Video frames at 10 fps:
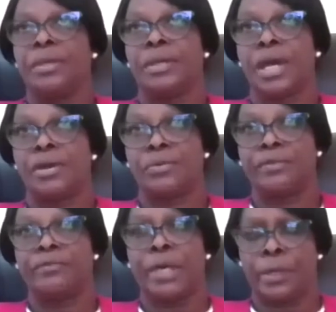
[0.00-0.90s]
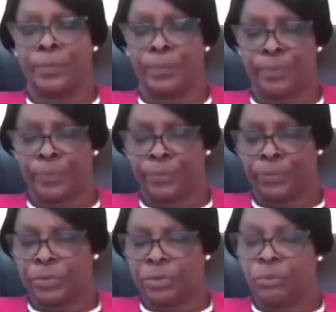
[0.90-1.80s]
However,
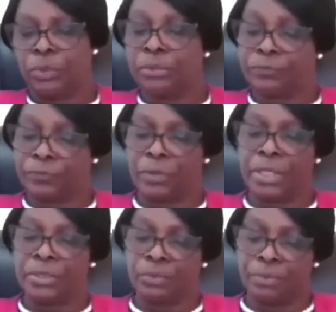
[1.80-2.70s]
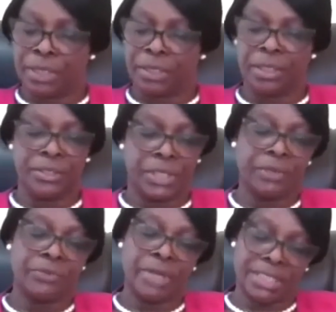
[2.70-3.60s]
we look forward to making it a
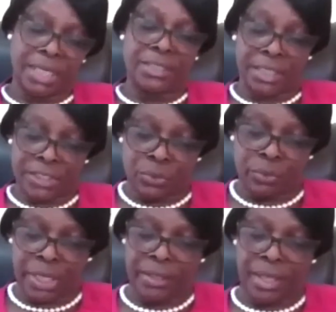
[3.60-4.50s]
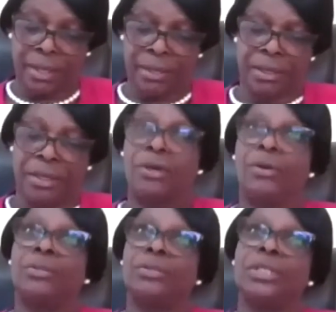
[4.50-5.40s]
great success together on